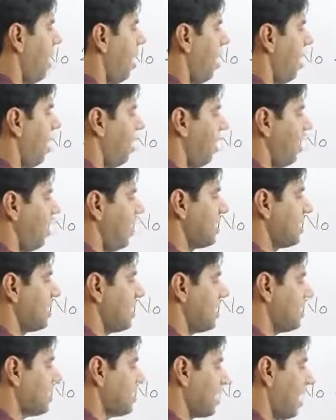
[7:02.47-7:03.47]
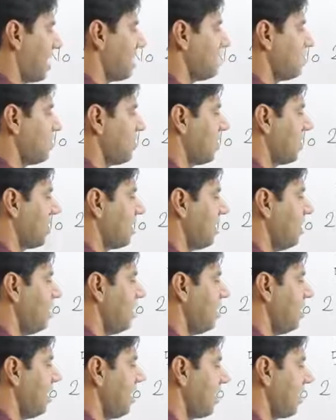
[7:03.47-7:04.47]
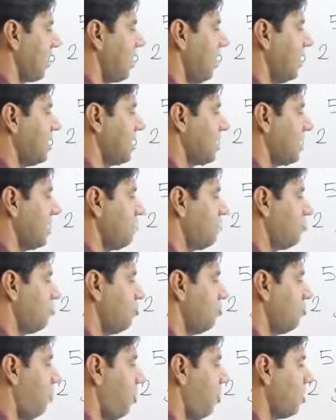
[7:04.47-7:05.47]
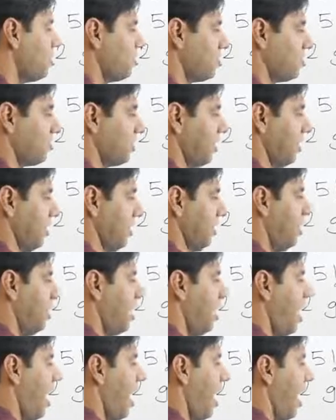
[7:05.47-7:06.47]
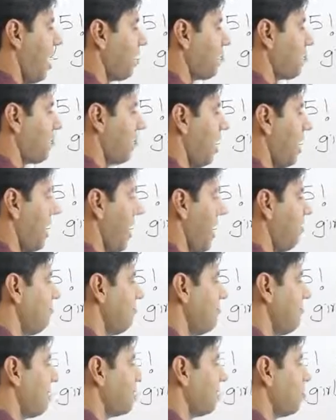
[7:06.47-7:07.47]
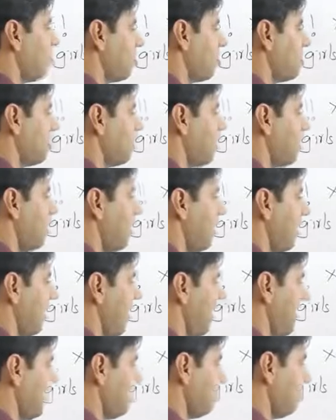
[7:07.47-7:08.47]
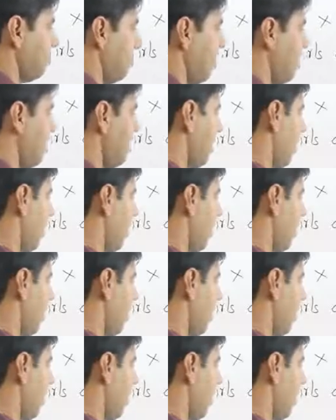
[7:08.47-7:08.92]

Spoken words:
Let's say it starts with a girl. Let's keep 2 boys together. And could I have this possible arrangement?